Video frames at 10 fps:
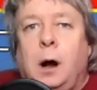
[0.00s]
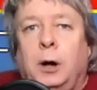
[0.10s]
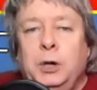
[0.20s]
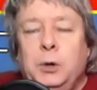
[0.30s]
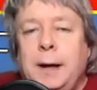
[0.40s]
Are
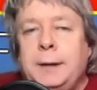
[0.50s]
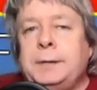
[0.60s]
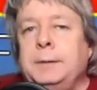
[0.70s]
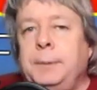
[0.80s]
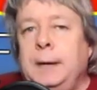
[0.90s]
you
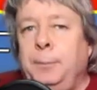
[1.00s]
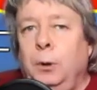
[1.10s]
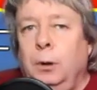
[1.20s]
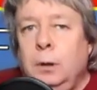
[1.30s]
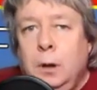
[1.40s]
asking
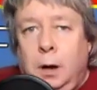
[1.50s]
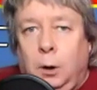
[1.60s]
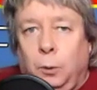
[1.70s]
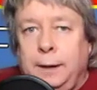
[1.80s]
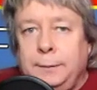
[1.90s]
people
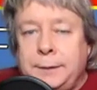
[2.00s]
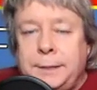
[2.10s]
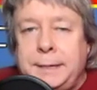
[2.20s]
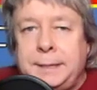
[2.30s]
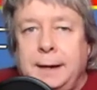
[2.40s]
around the
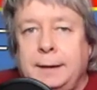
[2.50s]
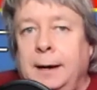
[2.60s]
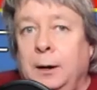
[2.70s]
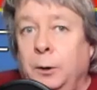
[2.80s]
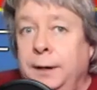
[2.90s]
Sea-Tac
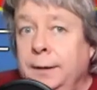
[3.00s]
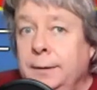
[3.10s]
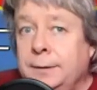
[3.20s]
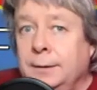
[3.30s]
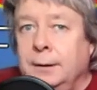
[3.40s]
area
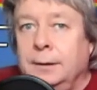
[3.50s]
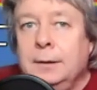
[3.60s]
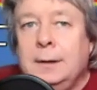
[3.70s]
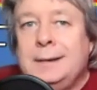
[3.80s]
to